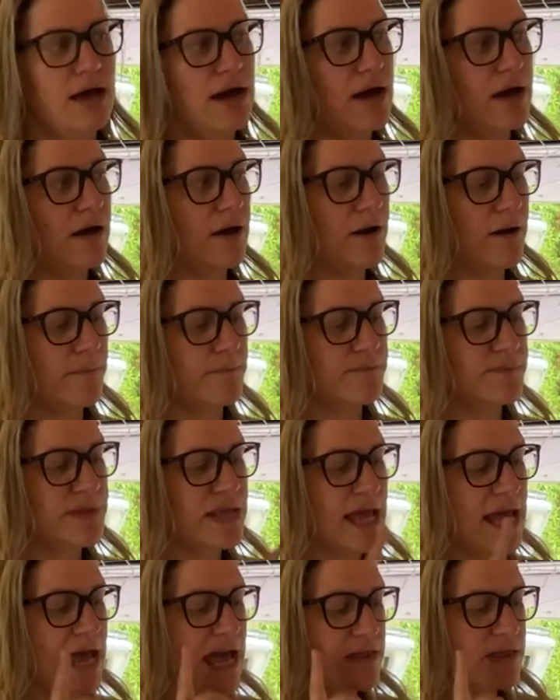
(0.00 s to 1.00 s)
And
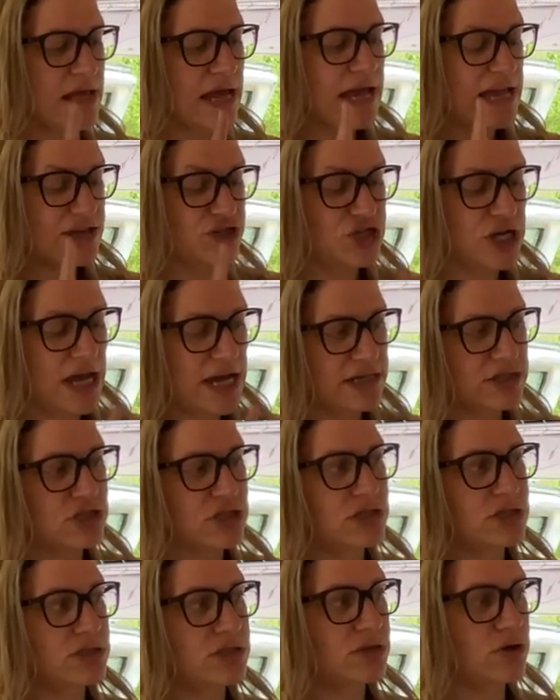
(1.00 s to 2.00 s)
she
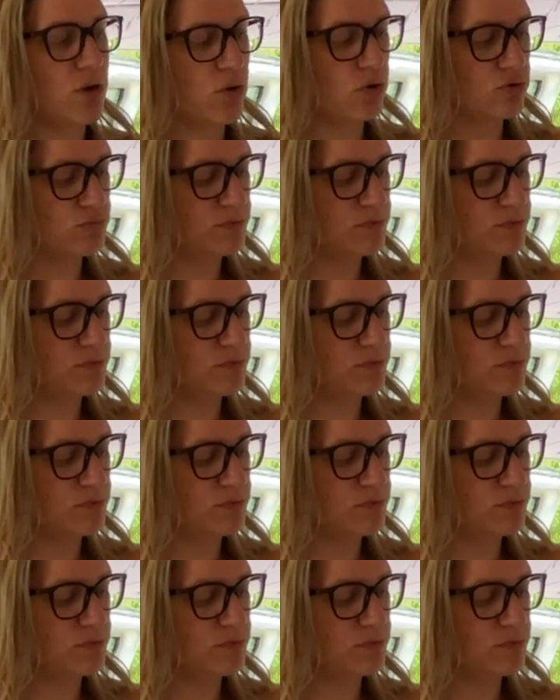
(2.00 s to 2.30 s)
actually told